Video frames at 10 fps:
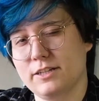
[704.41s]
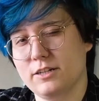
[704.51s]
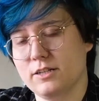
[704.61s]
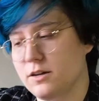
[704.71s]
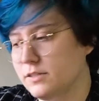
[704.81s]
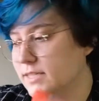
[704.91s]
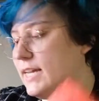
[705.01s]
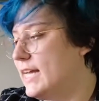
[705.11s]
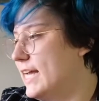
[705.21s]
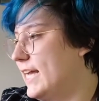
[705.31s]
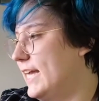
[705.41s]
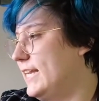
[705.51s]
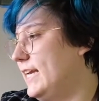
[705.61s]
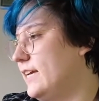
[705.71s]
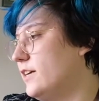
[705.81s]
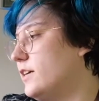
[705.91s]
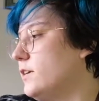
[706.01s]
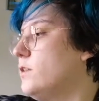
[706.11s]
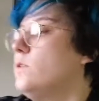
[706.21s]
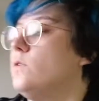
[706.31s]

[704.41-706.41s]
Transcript: of your clothes in here,